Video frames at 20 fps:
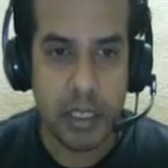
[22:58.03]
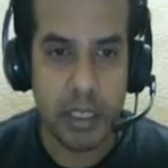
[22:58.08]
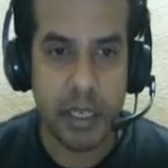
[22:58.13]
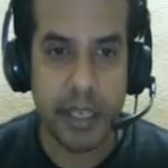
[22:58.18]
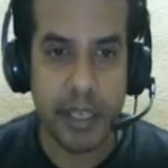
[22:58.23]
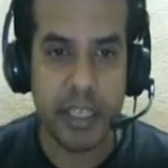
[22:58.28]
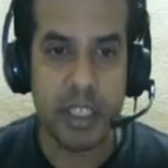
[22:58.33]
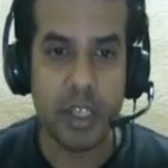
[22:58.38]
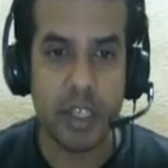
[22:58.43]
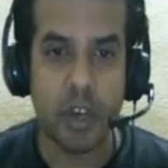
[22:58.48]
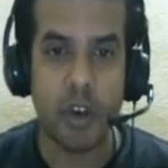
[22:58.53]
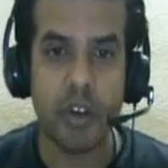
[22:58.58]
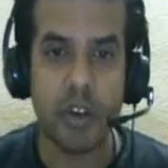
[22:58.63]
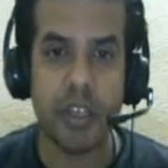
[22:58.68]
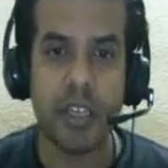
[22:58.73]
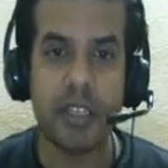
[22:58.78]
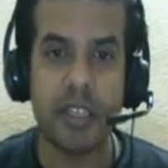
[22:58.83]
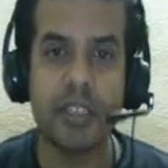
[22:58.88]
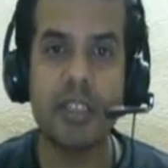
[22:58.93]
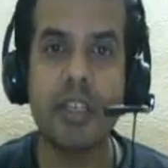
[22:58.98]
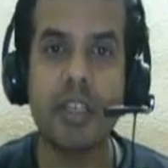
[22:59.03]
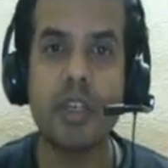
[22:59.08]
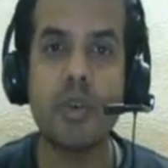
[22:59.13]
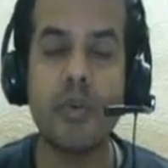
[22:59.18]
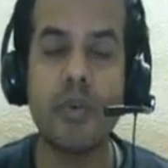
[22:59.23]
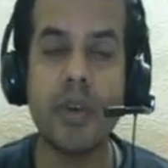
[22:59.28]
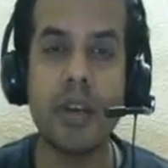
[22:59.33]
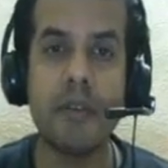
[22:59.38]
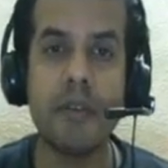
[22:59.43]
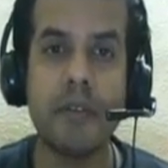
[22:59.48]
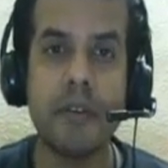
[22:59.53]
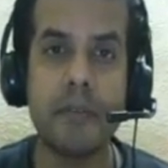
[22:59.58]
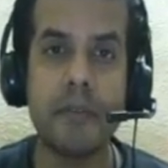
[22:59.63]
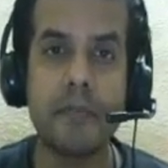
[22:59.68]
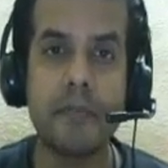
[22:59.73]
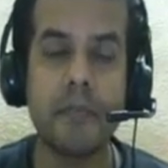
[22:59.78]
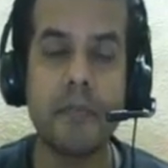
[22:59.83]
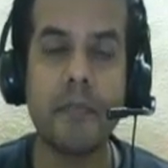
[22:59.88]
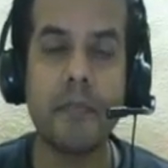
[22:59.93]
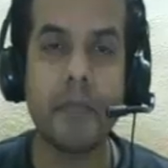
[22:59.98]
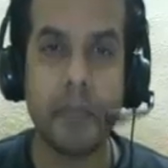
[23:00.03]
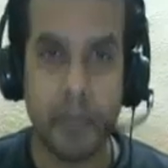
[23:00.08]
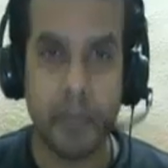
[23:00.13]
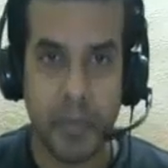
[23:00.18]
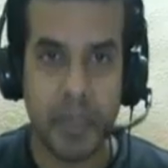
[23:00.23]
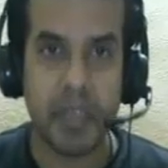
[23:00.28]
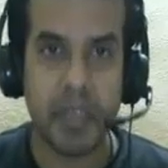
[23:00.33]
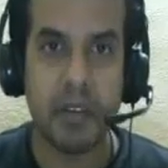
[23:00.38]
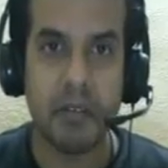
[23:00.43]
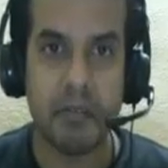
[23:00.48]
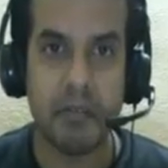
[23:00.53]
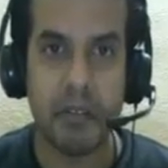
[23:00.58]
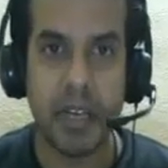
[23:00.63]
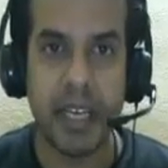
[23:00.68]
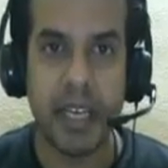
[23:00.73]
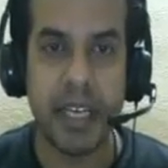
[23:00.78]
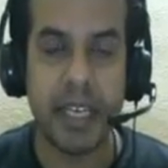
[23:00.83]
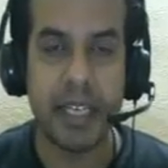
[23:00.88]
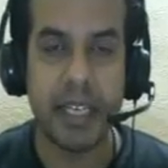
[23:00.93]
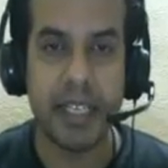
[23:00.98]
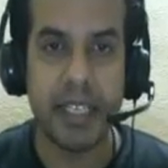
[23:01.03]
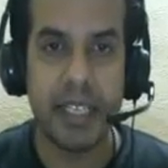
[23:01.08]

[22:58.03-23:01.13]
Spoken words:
test audience 12. Right?